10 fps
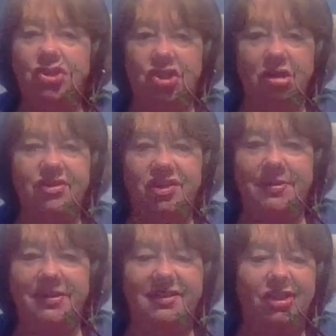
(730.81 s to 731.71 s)

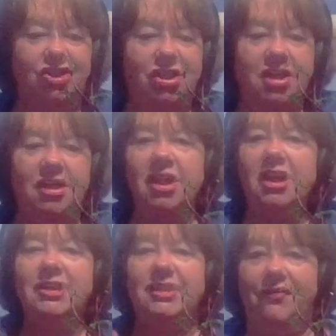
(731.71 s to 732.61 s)
juxtaposition,
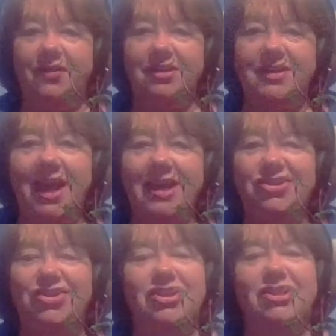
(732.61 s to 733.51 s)
different
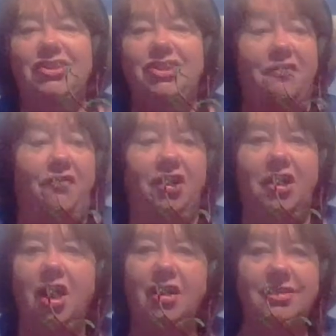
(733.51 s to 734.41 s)
textures,
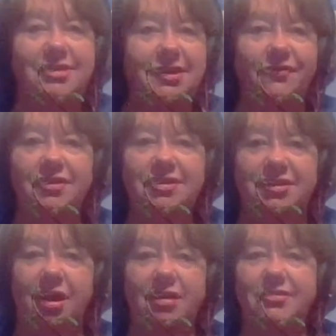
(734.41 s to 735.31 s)
different colours, different
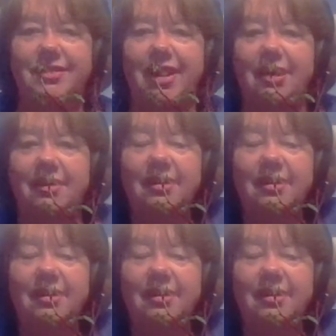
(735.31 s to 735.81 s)
styles in,